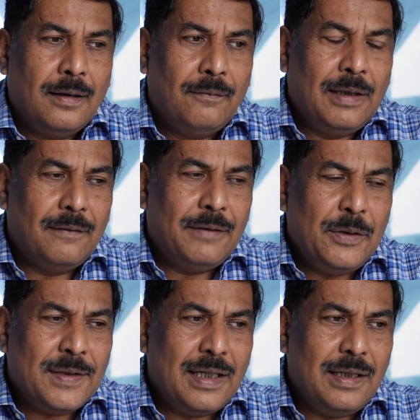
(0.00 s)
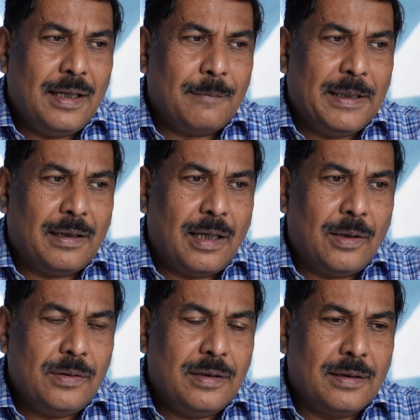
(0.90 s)
Well, when you say ERP
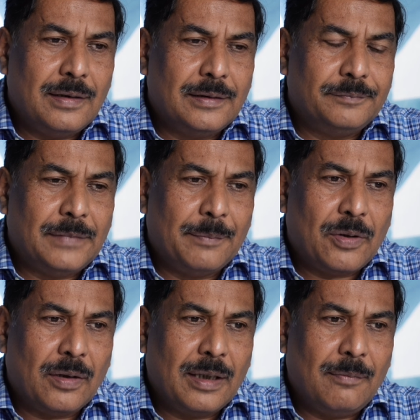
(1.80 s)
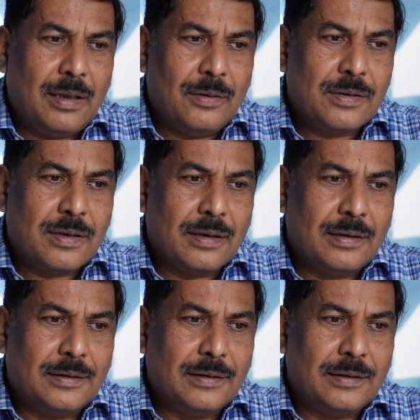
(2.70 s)
cloud, I'm talking about